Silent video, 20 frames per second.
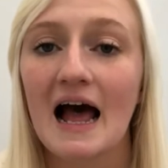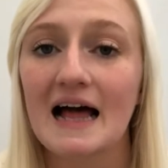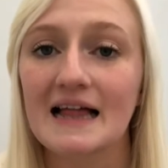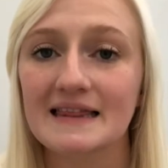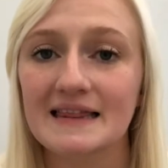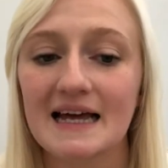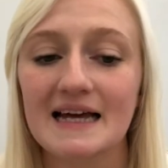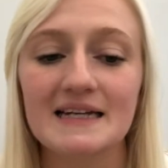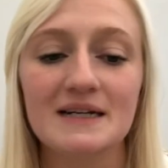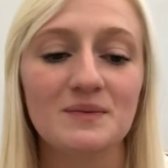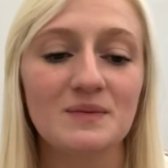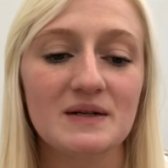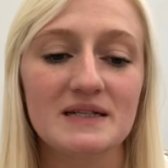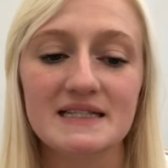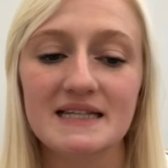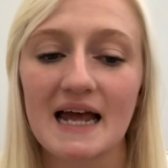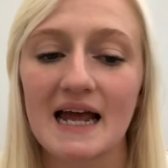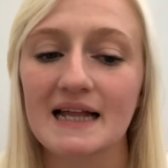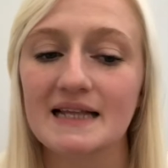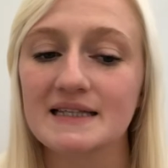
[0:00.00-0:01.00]
Aladdin was
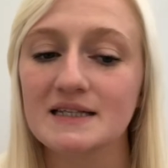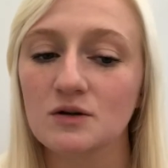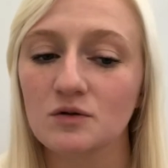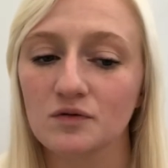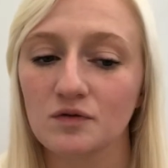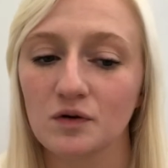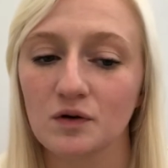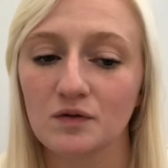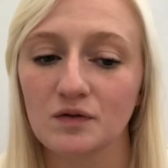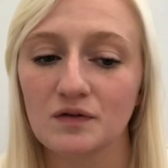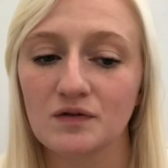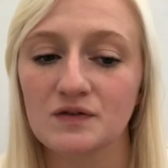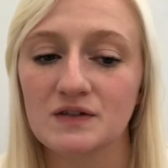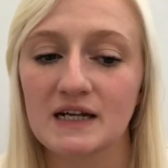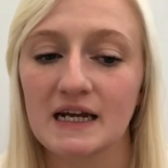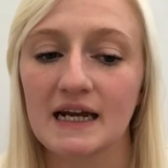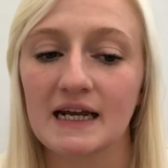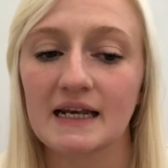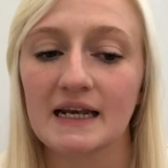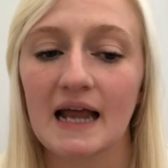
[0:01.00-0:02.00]
10 till
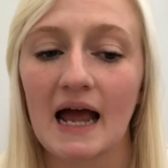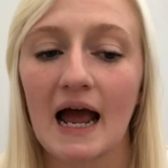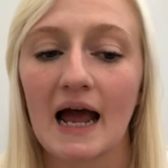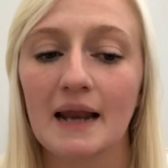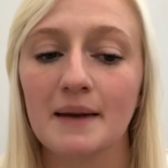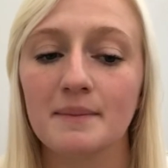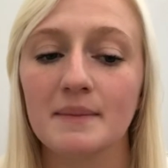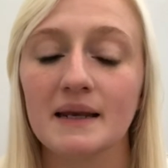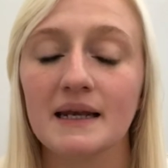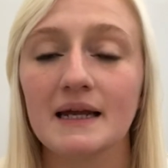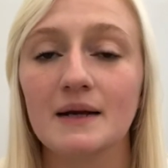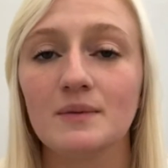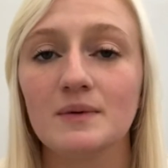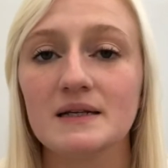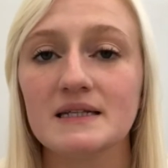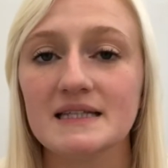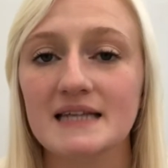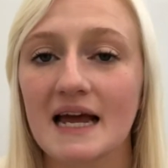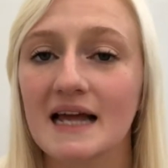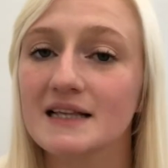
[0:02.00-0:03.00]
4:15, and Minnie
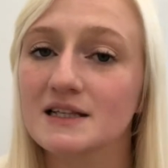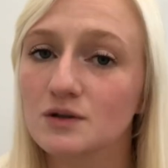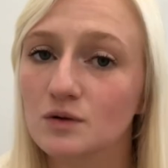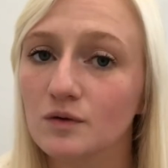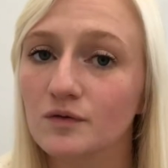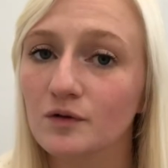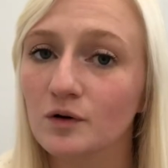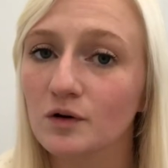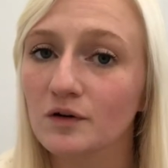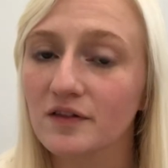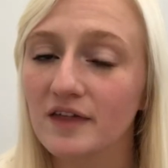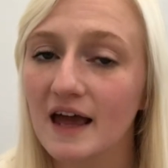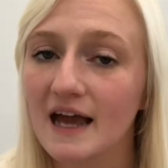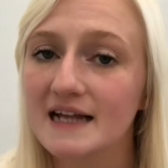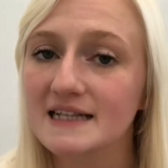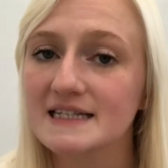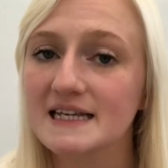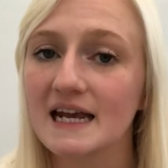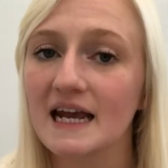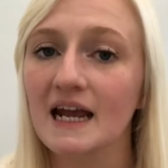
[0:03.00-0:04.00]
was 10 till
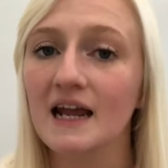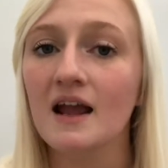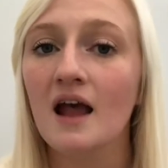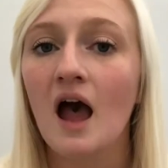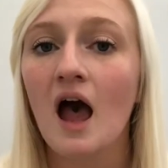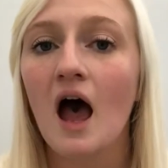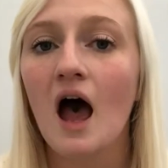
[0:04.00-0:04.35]
4:30.